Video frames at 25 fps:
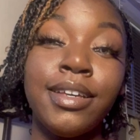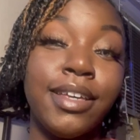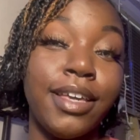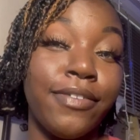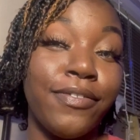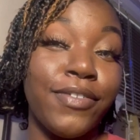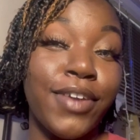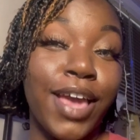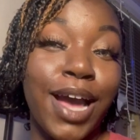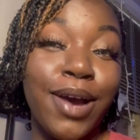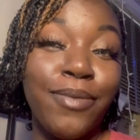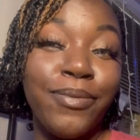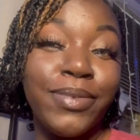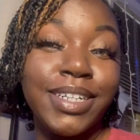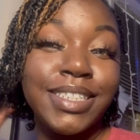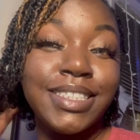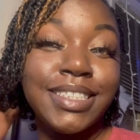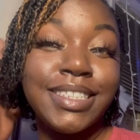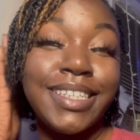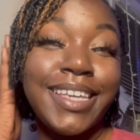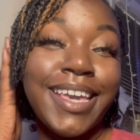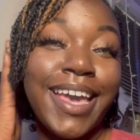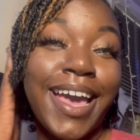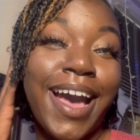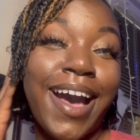if y'all want to
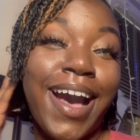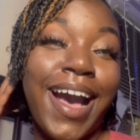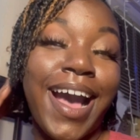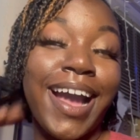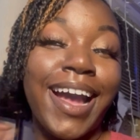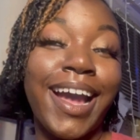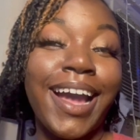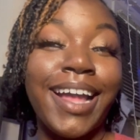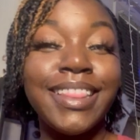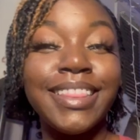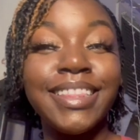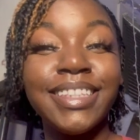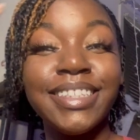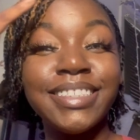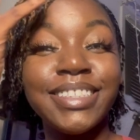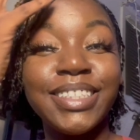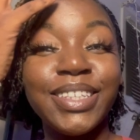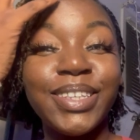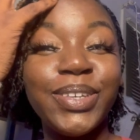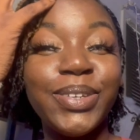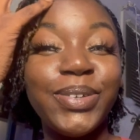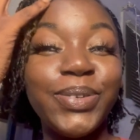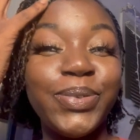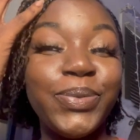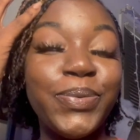see how I got this
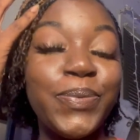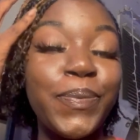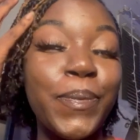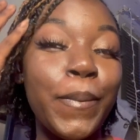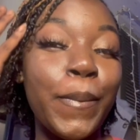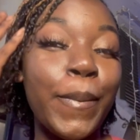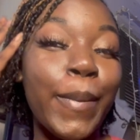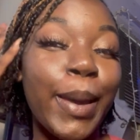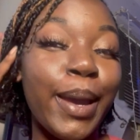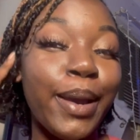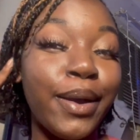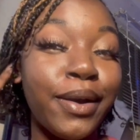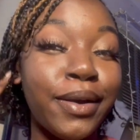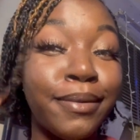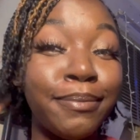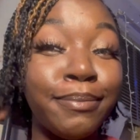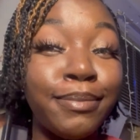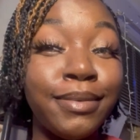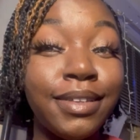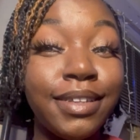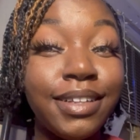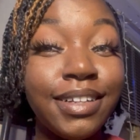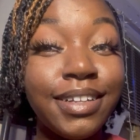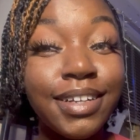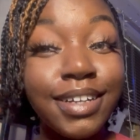cute makeup
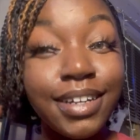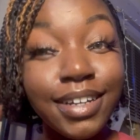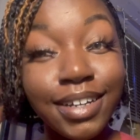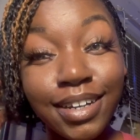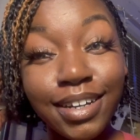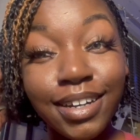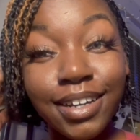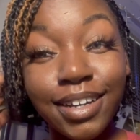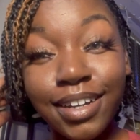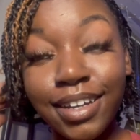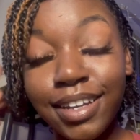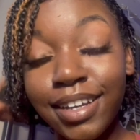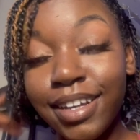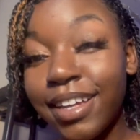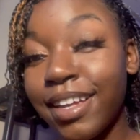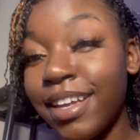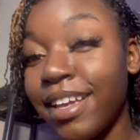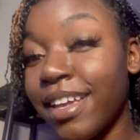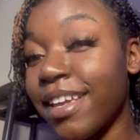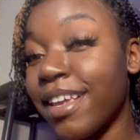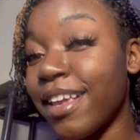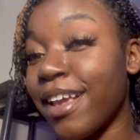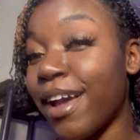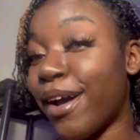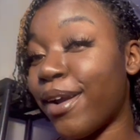look,
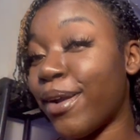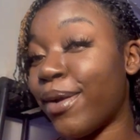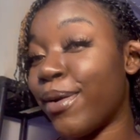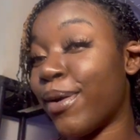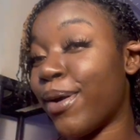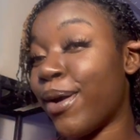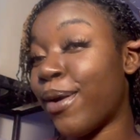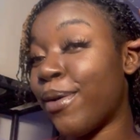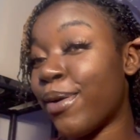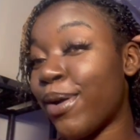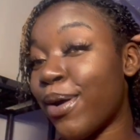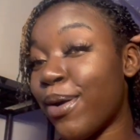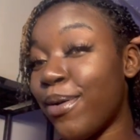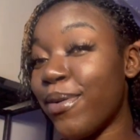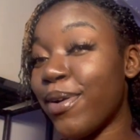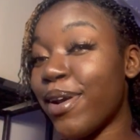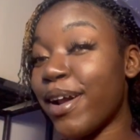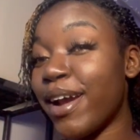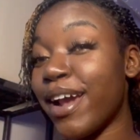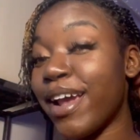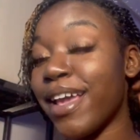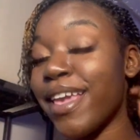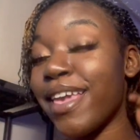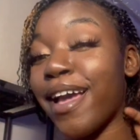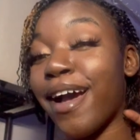y'all don't go
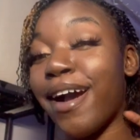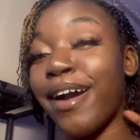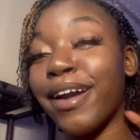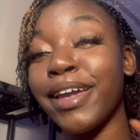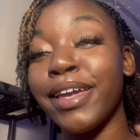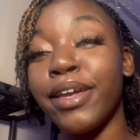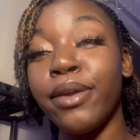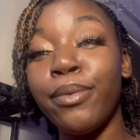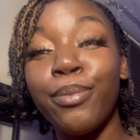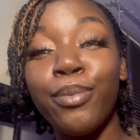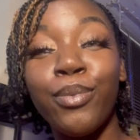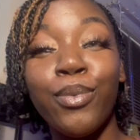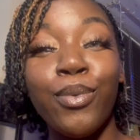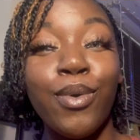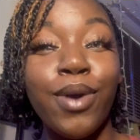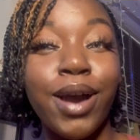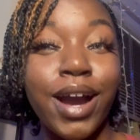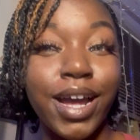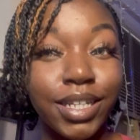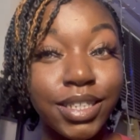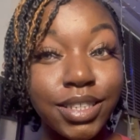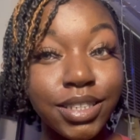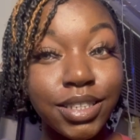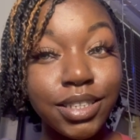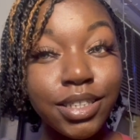nowhere. Y'all keep
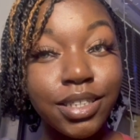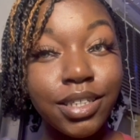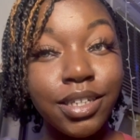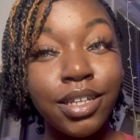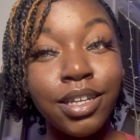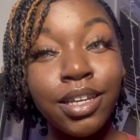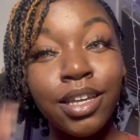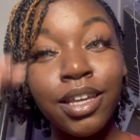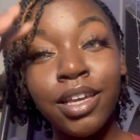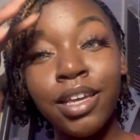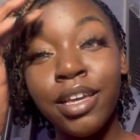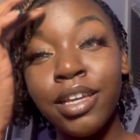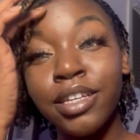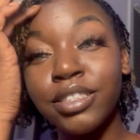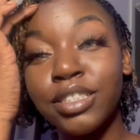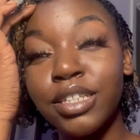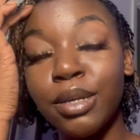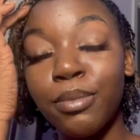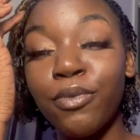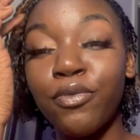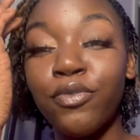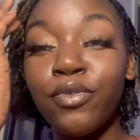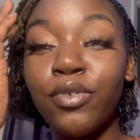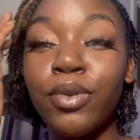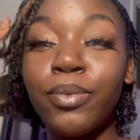watching. So
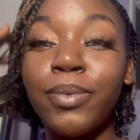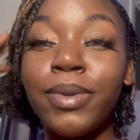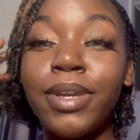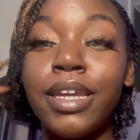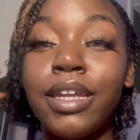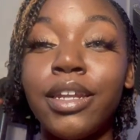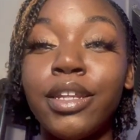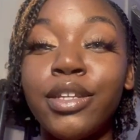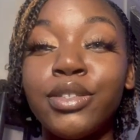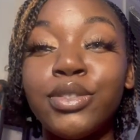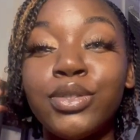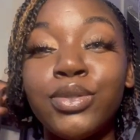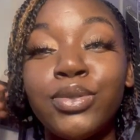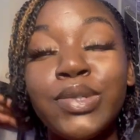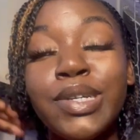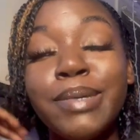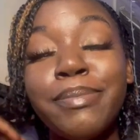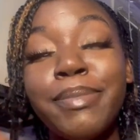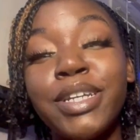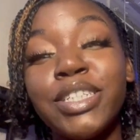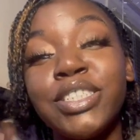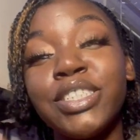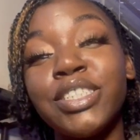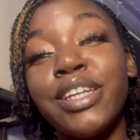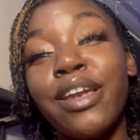before we get into it,
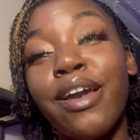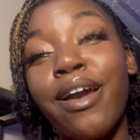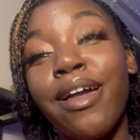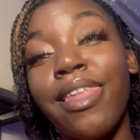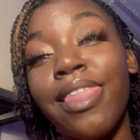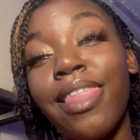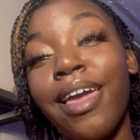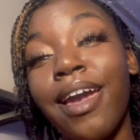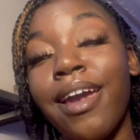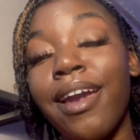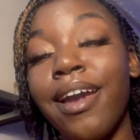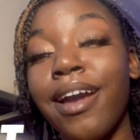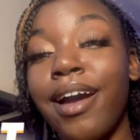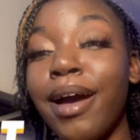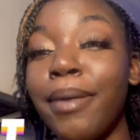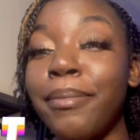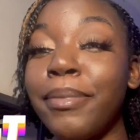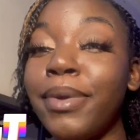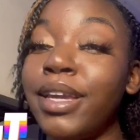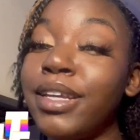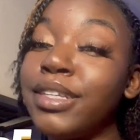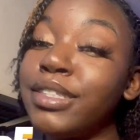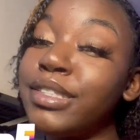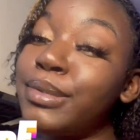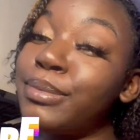make sure y'all like,
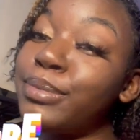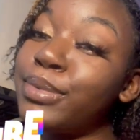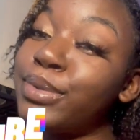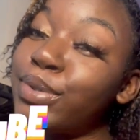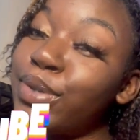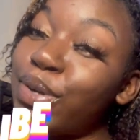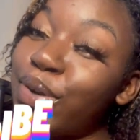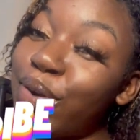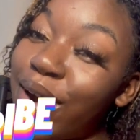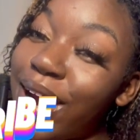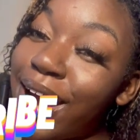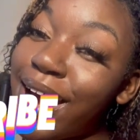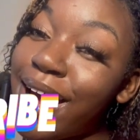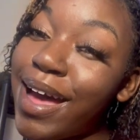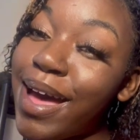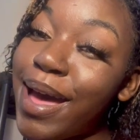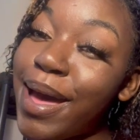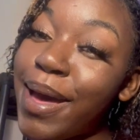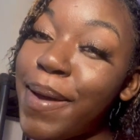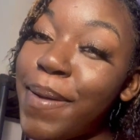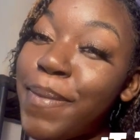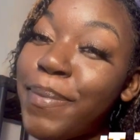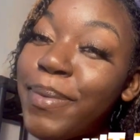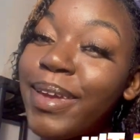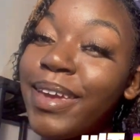comment, and
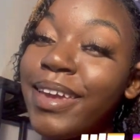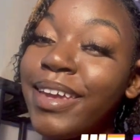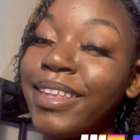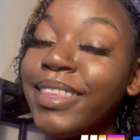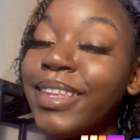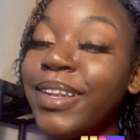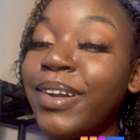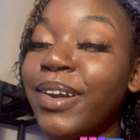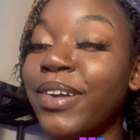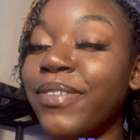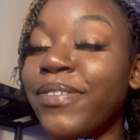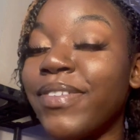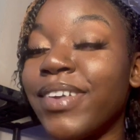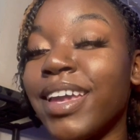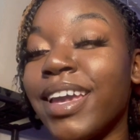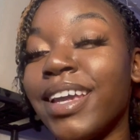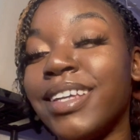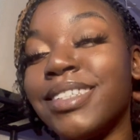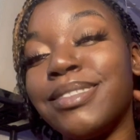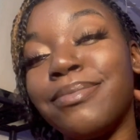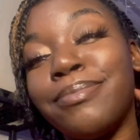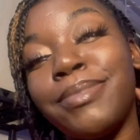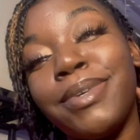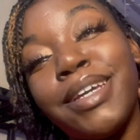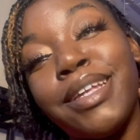subscribe. And hit the
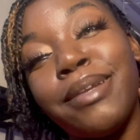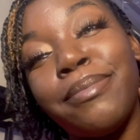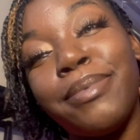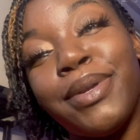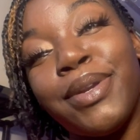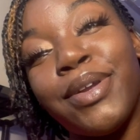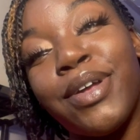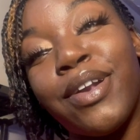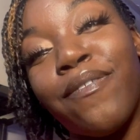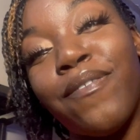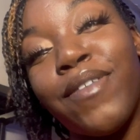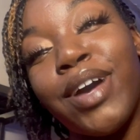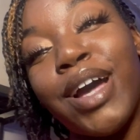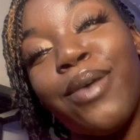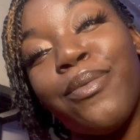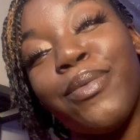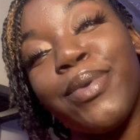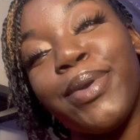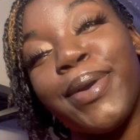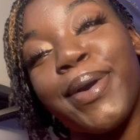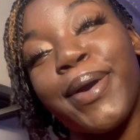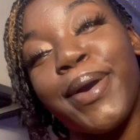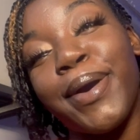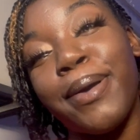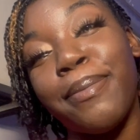notification bell to be notified when
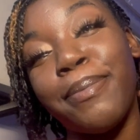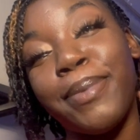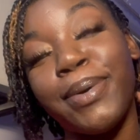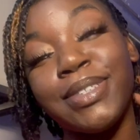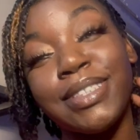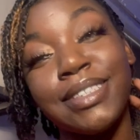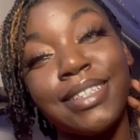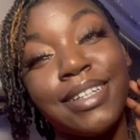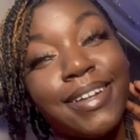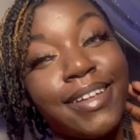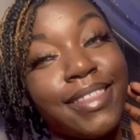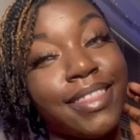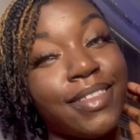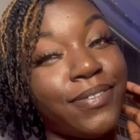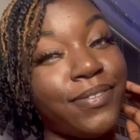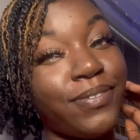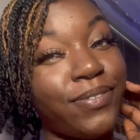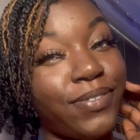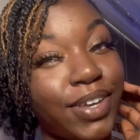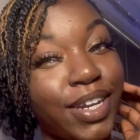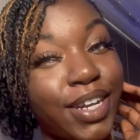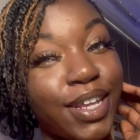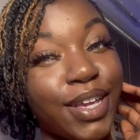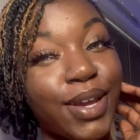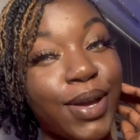your girl posts another
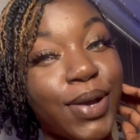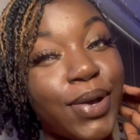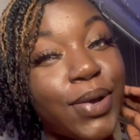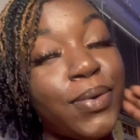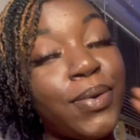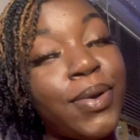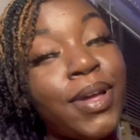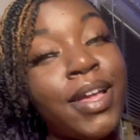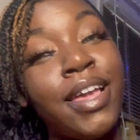video.